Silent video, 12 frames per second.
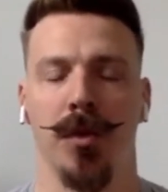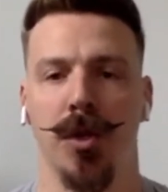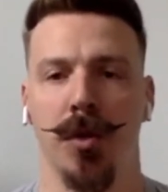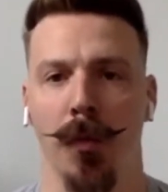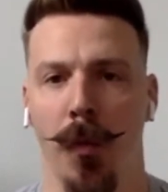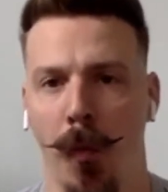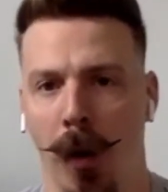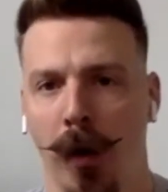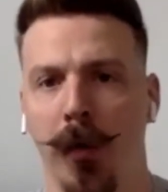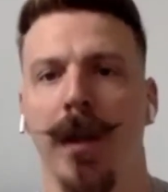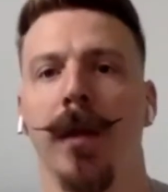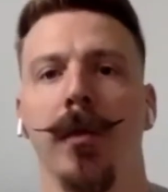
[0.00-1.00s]

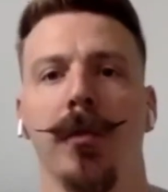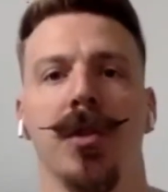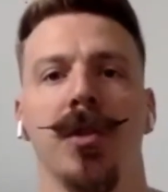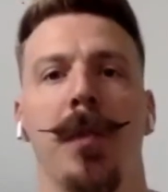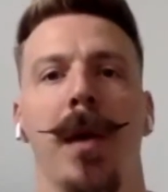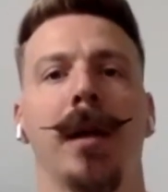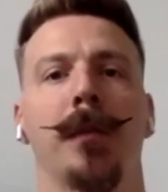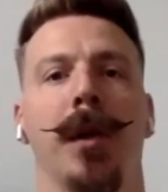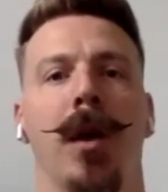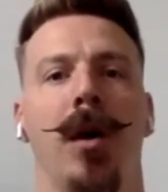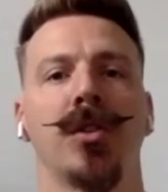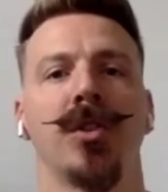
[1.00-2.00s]
work with him with respect, but
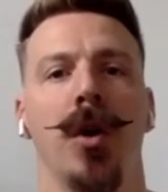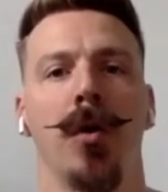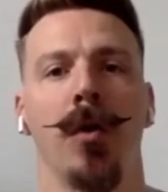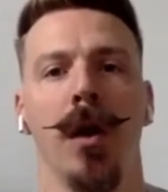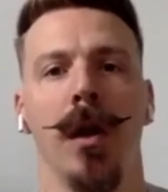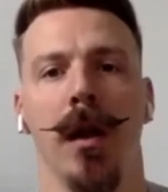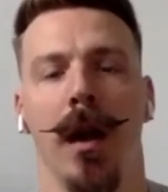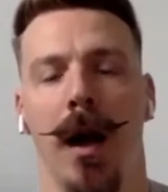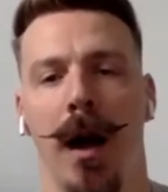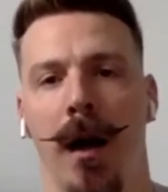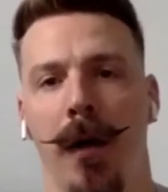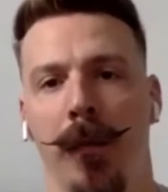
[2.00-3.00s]
also
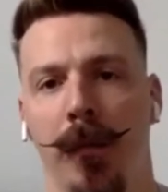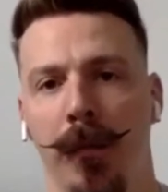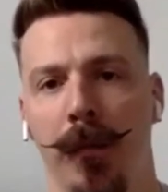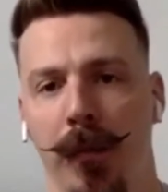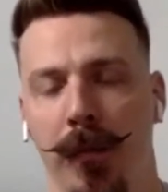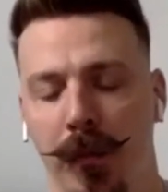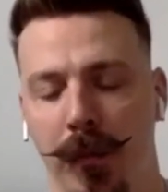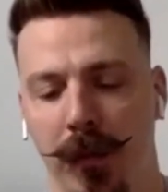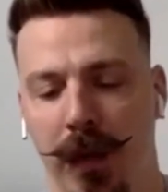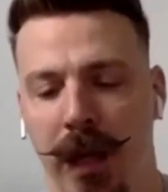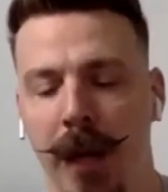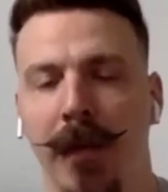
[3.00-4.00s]

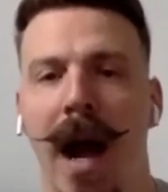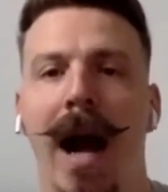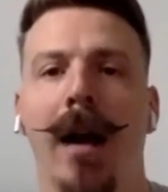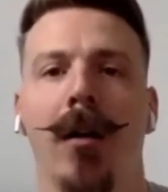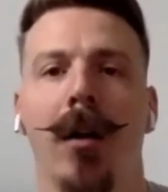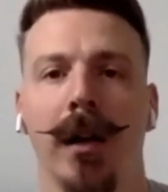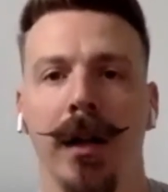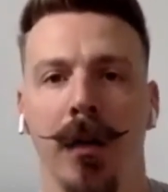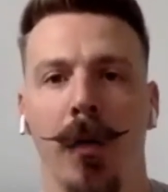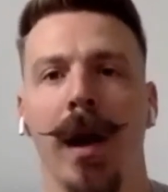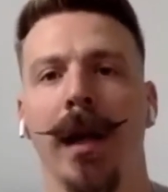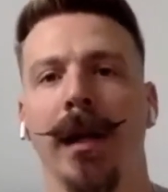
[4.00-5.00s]
keep the hierarchy the
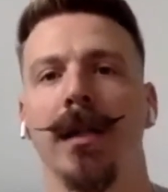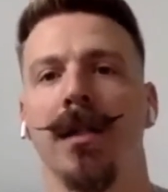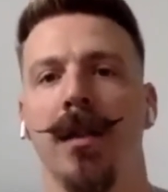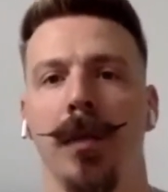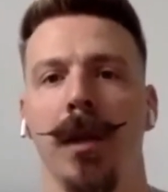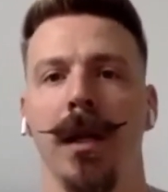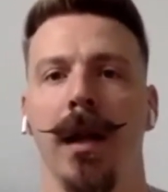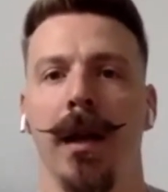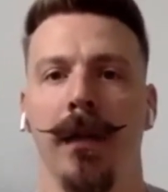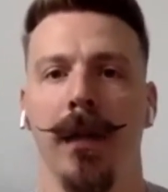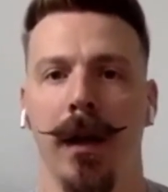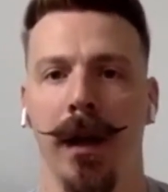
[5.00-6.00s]
way it needs to be,
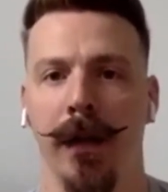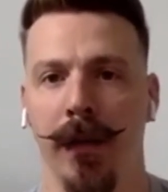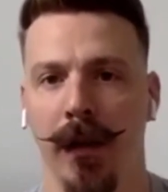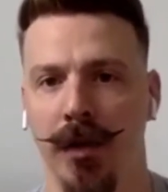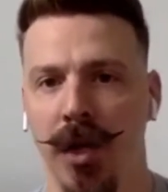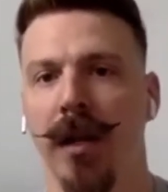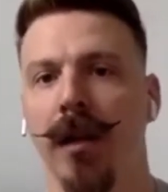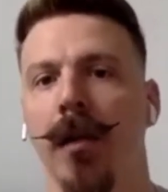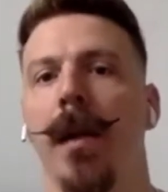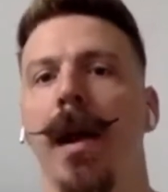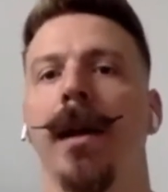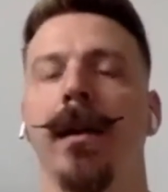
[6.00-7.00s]
and the chain of
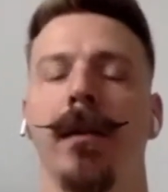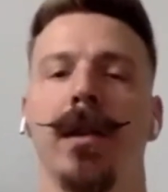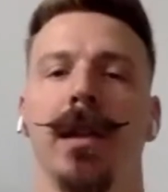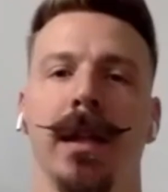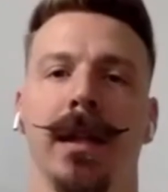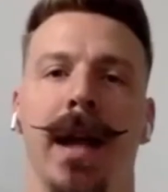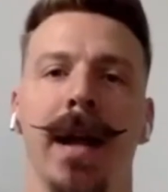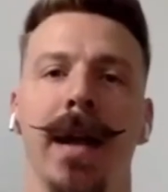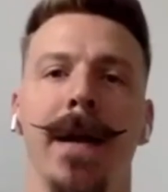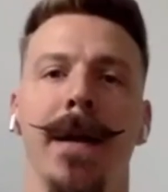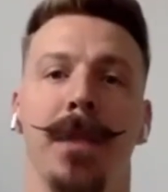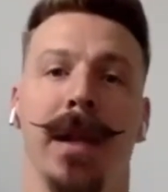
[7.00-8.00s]
command and everything like that.
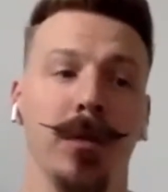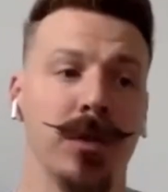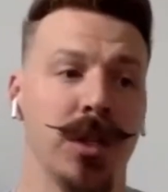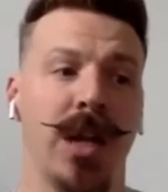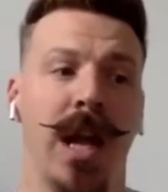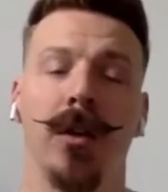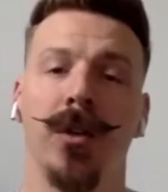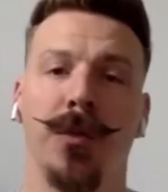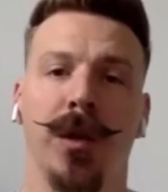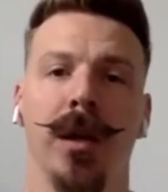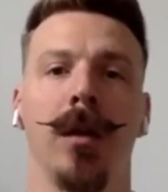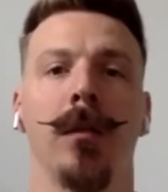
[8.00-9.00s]
And it was a challenge
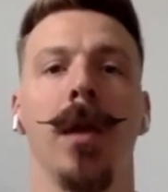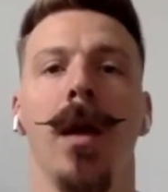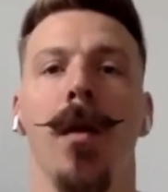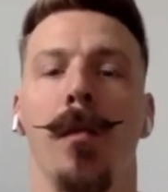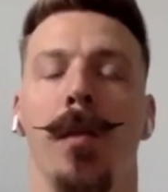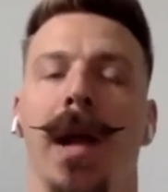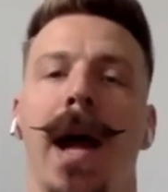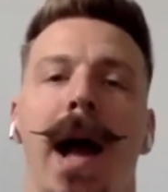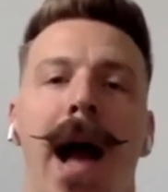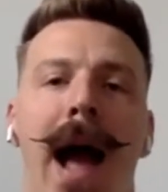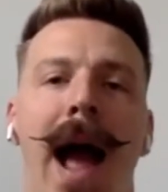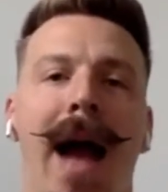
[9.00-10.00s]
for him, but
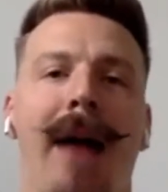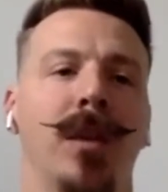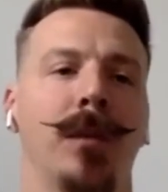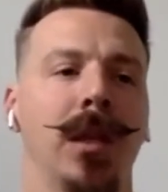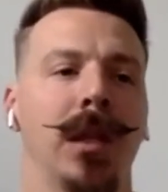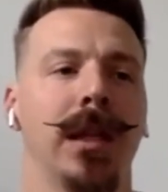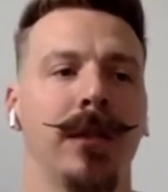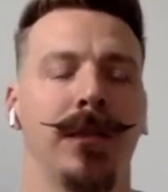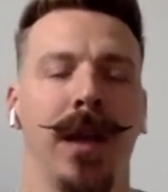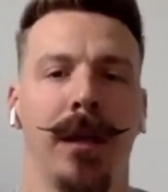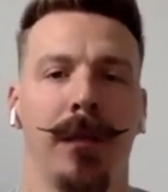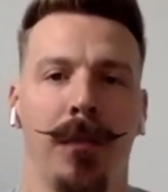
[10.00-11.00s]
I have to believe
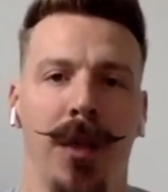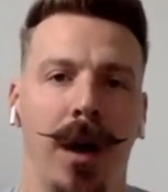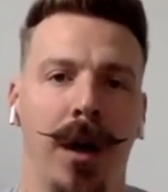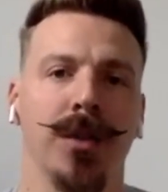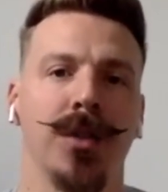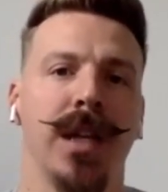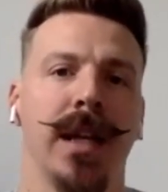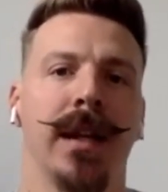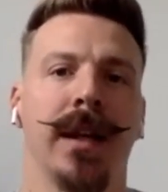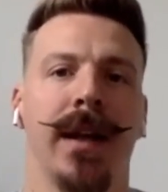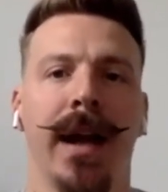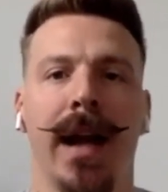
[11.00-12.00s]
that the
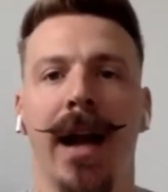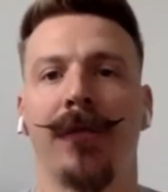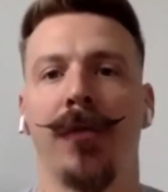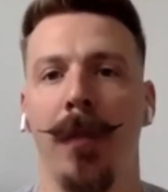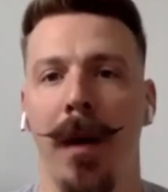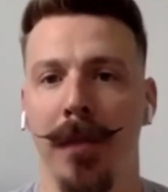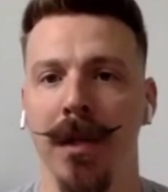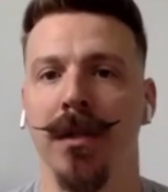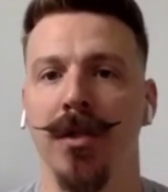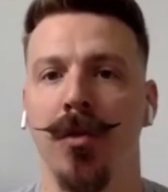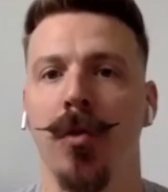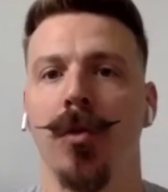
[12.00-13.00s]
understanding that I got from my
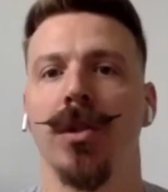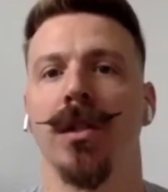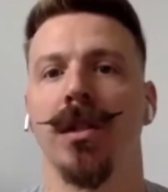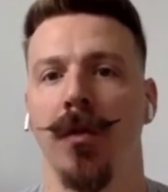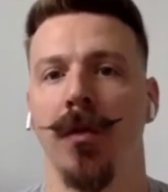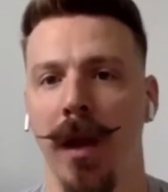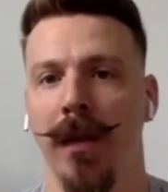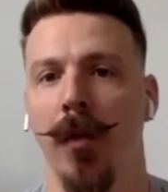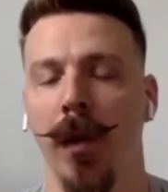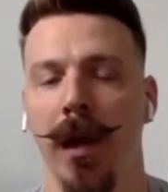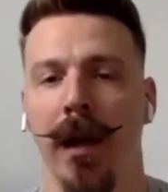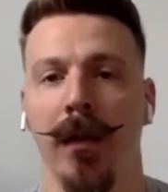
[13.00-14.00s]
business courses and the way
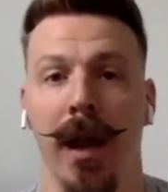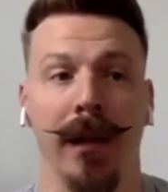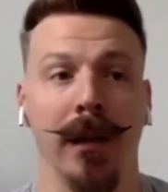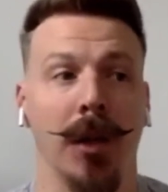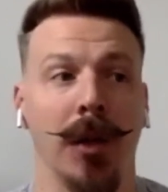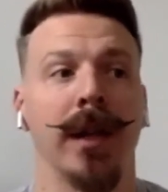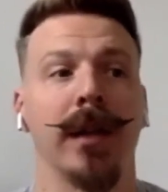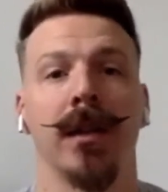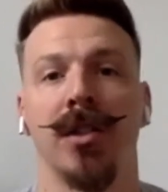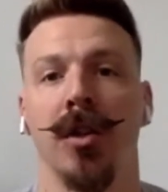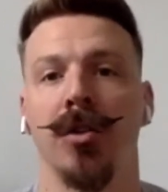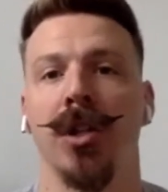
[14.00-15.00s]
that in learning the
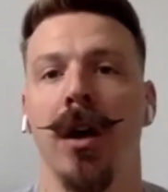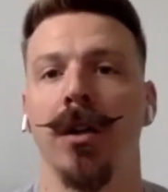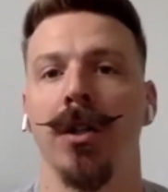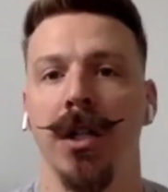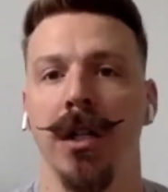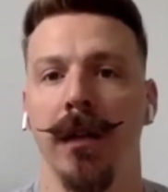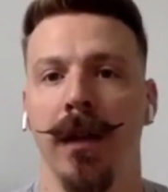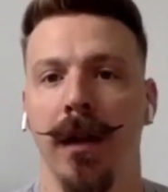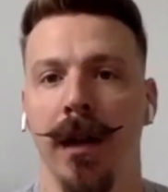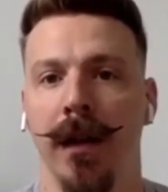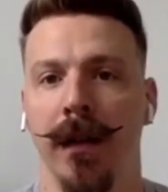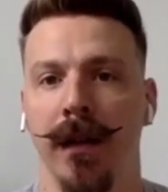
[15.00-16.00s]
sociology and
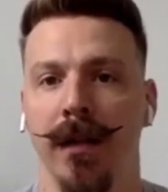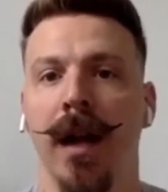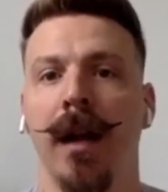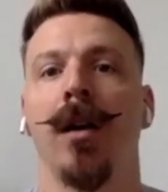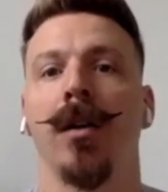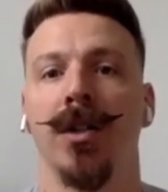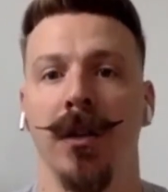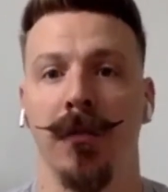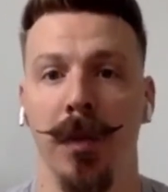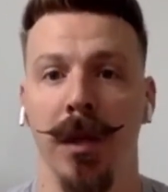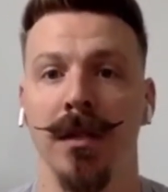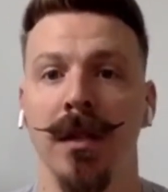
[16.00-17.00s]
the psychology of
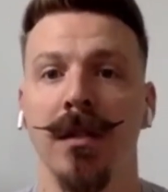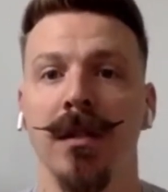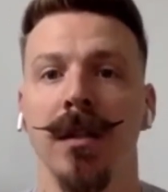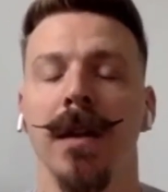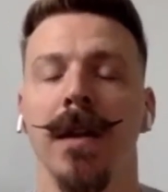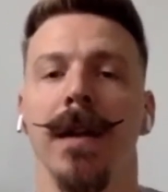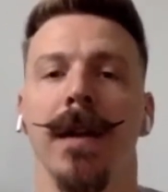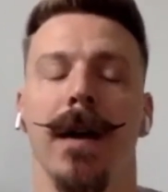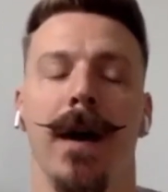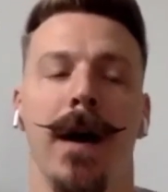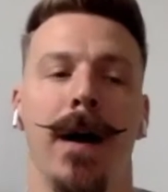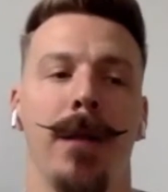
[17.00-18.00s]
business
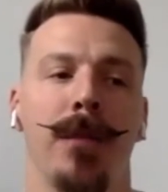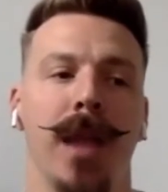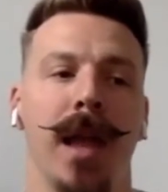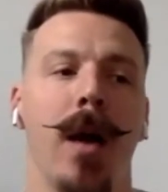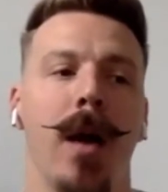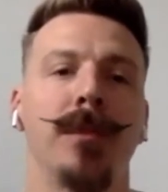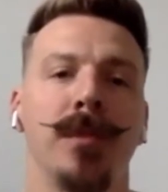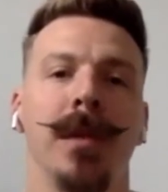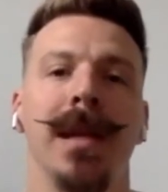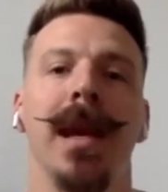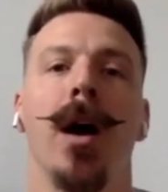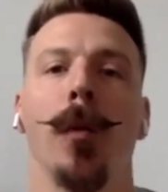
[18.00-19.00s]
helped
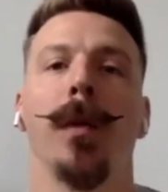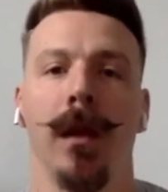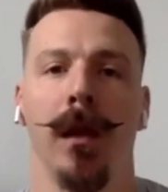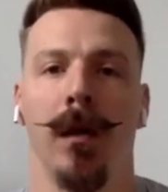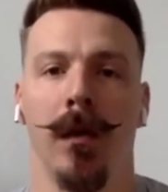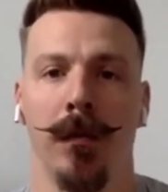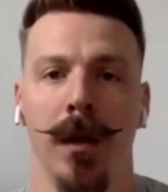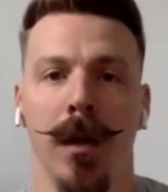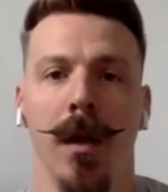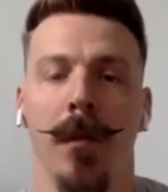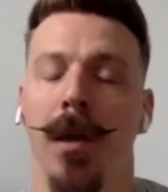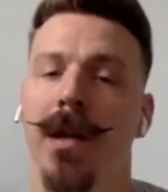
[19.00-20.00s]
me help him,
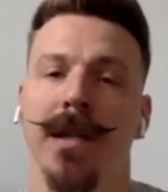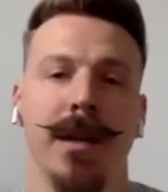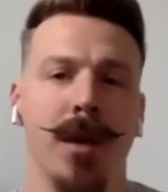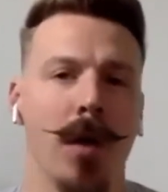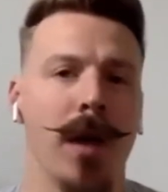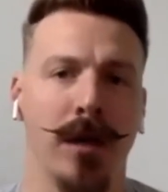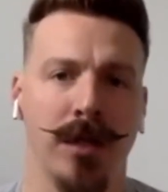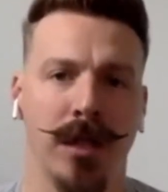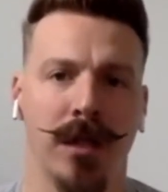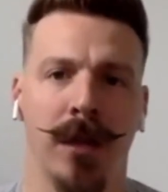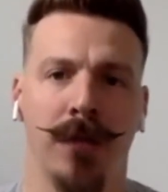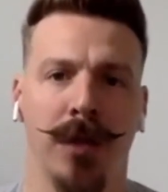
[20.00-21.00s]
because I know that was a
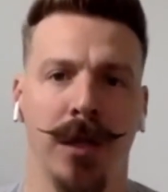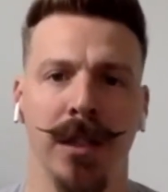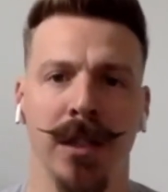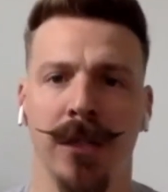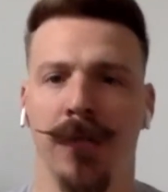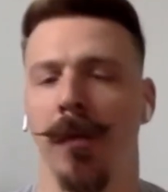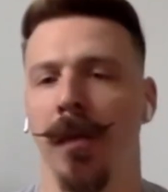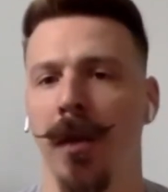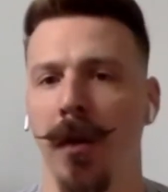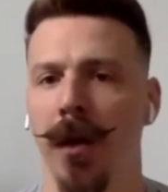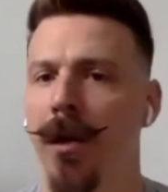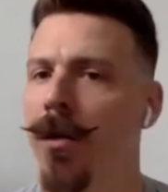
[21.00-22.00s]
tough transition for him. A
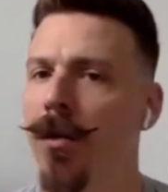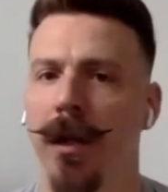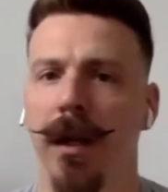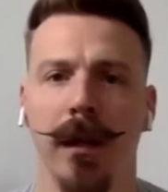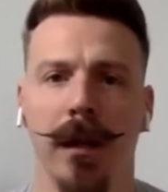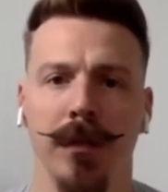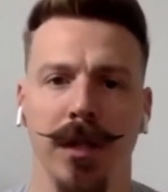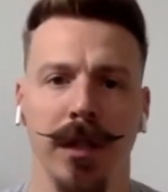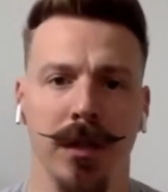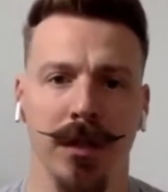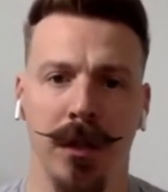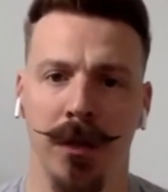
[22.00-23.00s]
30-year-old kid comes in
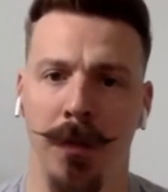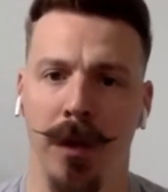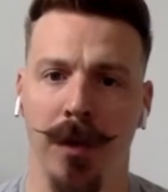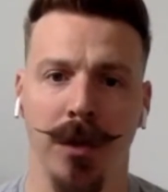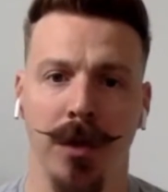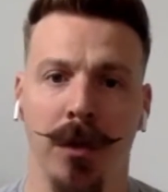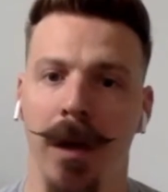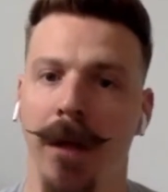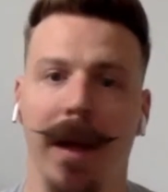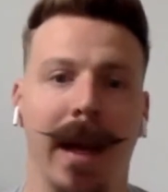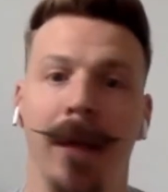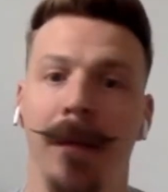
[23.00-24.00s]
here, starts bossing you around.
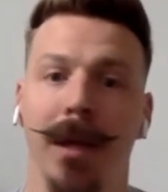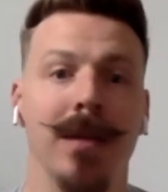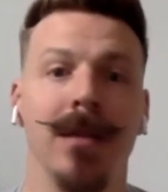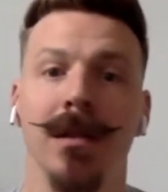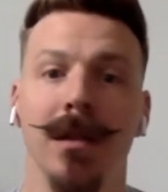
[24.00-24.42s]
That can't be easy.